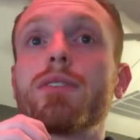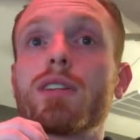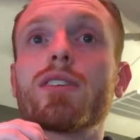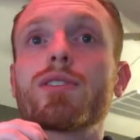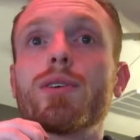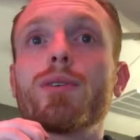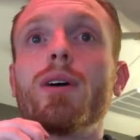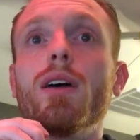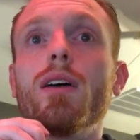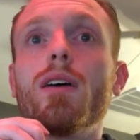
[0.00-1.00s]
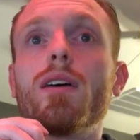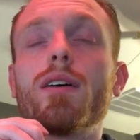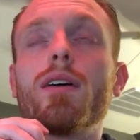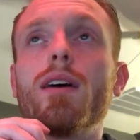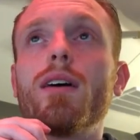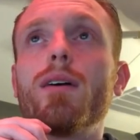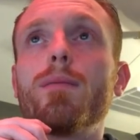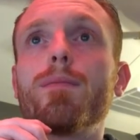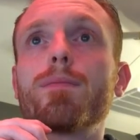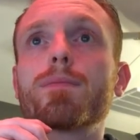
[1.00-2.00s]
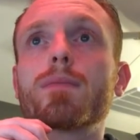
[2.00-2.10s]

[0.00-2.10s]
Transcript: It was also the